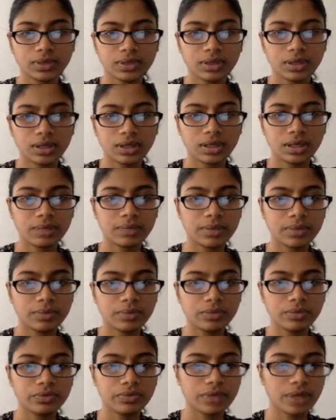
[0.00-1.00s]
And I'm going to
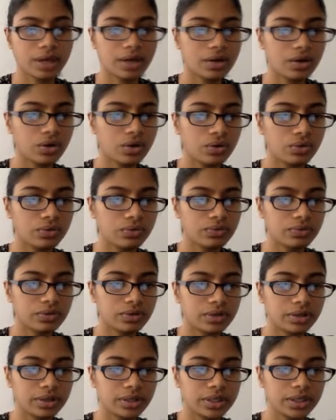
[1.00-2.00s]
move that over
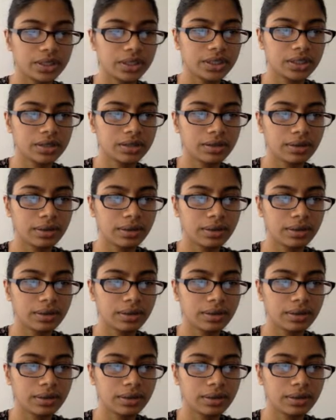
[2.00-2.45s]
here.